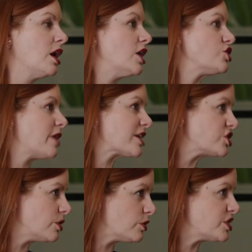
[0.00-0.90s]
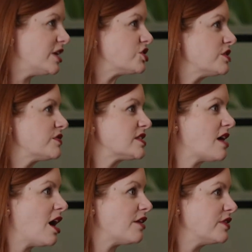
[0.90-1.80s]
attraction and retention of
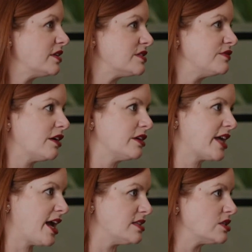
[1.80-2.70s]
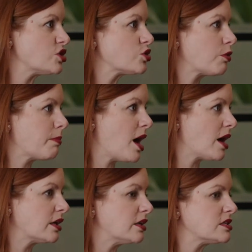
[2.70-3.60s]
staff in this very candidate short
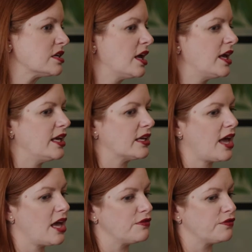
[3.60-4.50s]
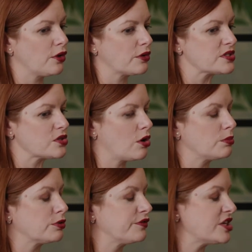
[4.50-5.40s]
market. It can focus
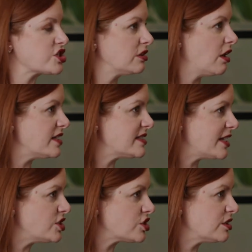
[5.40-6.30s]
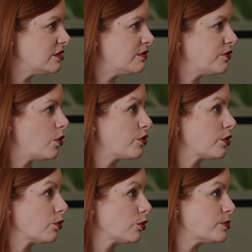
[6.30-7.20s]
on professionalisation for the
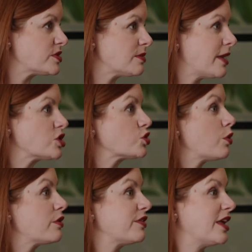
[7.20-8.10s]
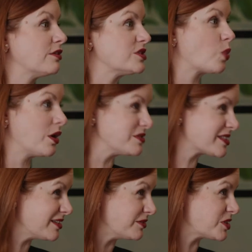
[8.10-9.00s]
groups to make sure that they're as well
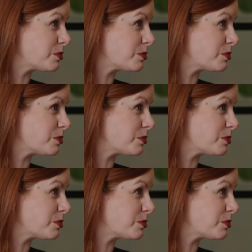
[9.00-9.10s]
skilled as